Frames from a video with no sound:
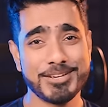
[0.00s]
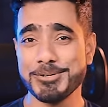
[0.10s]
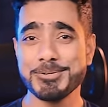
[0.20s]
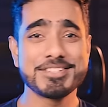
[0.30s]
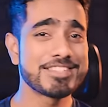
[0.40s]
They're
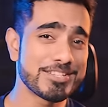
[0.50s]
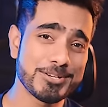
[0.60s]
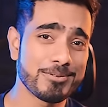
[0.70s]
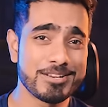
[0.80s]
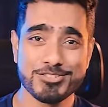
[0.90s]
doing such a
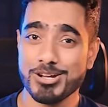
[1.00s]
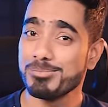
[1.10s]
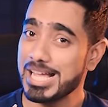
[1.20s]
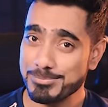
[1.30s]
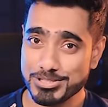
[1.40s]
great job,
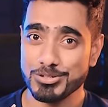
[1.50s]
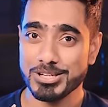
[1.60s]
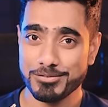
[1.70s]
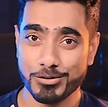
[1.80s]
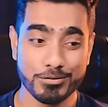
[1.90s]

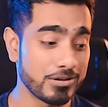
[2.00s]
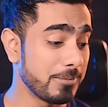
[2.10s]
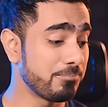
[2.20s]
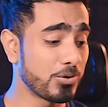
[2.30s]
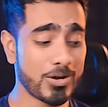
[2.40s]
absolutely for free,
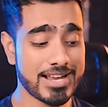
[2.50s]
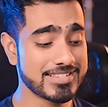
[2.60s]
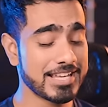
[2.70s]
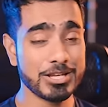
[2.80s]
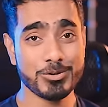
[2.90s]
not
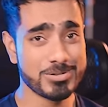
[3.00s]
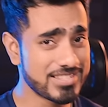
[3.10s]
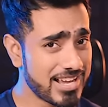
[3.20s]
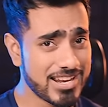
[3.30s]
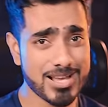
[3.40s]
asking you to
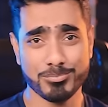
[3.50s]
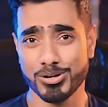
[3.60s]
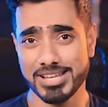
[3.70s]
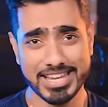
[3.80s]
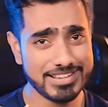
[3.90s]
sign up
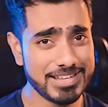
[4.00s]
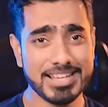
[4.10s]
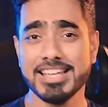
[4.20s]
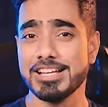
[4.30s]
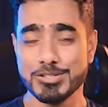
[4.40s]
or anything.
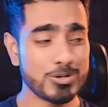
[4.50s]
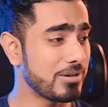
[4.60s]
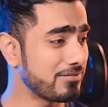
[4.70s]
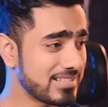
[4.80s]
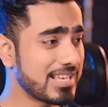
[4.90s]
So
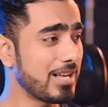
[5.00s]
if this